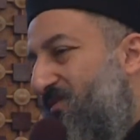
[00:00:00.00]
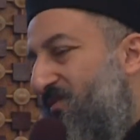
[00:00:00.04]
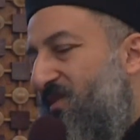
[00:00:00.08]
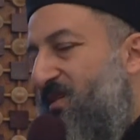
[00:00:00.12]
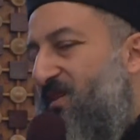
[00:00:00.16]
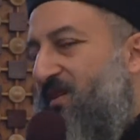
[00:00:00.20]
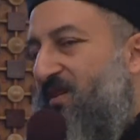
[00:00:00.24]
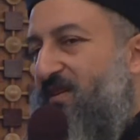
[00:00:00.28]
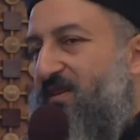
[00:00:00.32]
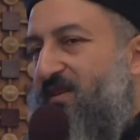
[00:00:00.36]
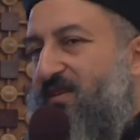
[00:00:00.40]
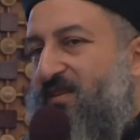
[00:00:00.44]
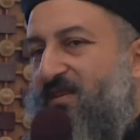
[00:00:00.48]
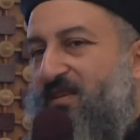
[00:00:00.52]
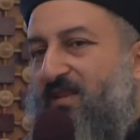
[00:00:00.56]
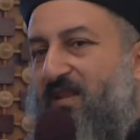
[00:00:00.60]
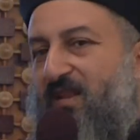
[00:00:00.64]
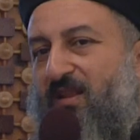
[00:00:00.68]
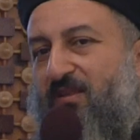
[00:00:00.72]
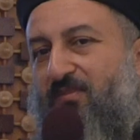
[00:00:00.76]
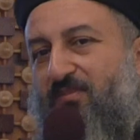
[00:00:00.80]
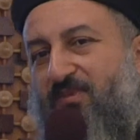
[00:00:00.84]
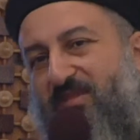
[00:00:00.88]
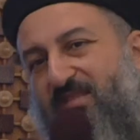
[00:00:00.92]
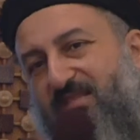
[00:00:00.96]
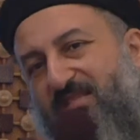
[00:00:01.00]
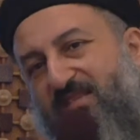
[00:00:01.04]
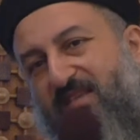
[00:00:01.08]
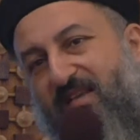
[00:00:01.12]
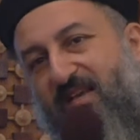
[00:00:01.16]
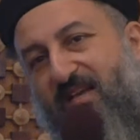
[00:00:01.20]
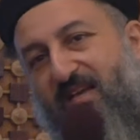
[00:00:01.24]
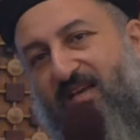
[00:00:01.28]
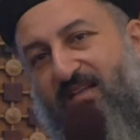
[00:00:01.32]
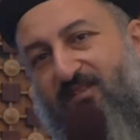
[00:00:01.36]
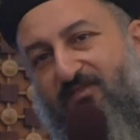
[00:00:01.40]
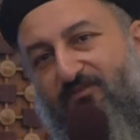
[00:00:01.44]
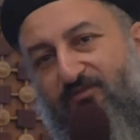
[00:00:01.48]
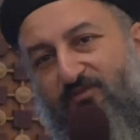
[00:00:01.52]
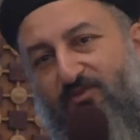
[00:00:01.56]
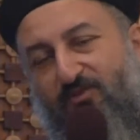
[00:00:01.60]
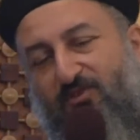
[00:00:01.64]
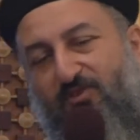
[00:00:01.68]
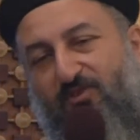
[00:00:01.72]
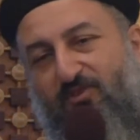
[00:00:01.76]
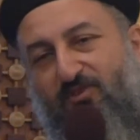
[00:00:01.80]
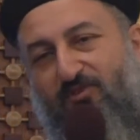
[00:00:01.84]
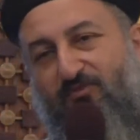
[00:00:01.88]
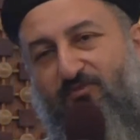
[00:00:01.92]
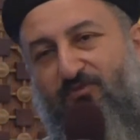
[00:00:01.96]
little bit sad for
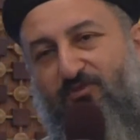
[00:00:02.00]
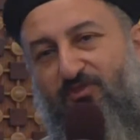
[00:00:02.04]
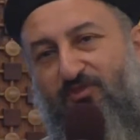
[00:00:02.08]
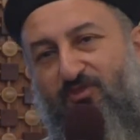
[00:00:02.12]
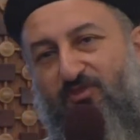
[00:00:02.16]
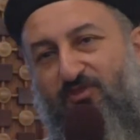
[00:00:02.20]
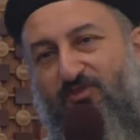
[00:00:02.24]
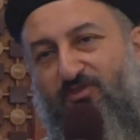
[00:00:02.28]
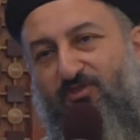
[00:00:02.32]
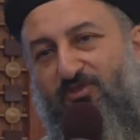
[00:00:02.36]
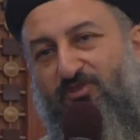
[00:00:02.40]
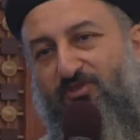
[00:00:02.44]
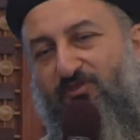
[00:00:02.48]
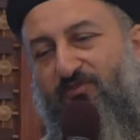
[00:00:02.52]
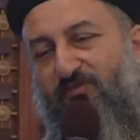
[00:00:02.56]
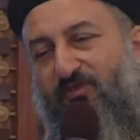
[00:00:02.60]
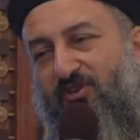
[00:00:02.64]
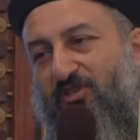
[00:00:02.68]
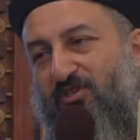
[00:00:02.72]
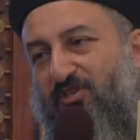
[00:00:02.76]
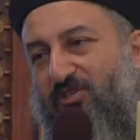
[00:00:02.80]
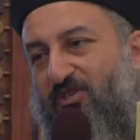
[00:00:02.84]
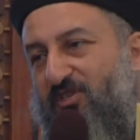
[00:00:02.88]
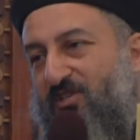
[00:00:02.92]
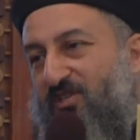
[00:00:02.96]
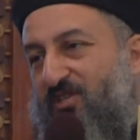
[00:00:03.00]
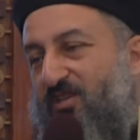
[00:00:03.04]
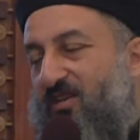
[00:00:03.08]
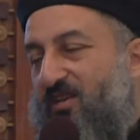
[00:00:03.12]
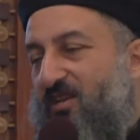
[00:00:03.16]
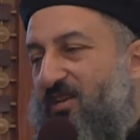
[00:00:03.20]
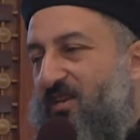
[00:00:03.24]
the crucifixion.